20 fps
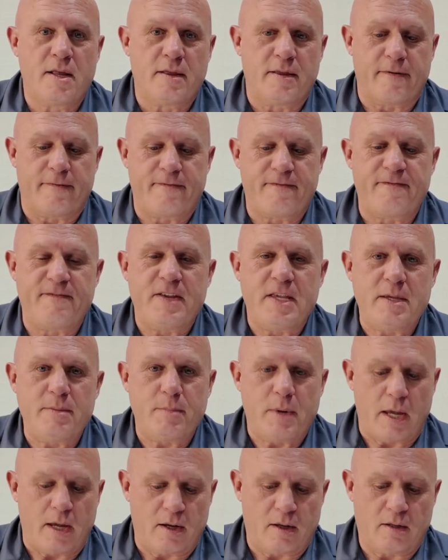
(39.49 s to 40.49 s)
the
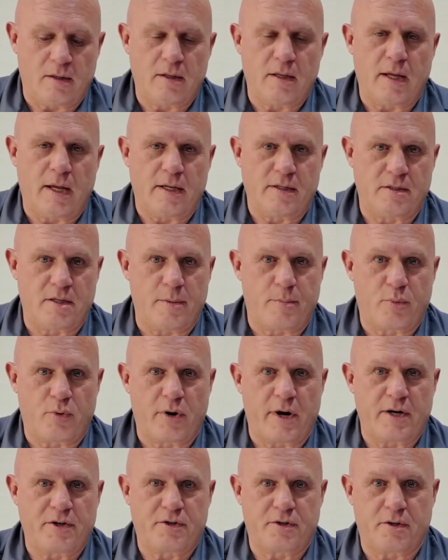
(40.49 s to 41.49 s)
female as the
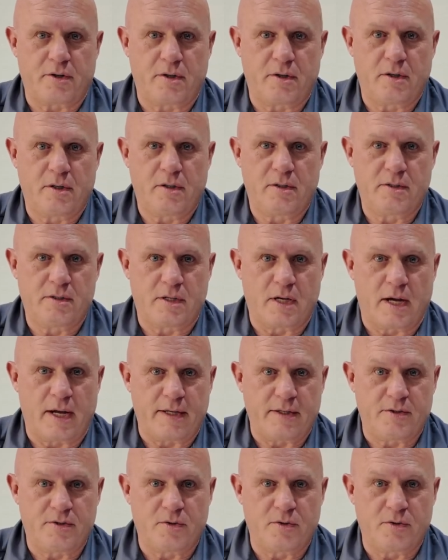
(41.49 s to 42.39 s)
pressure side.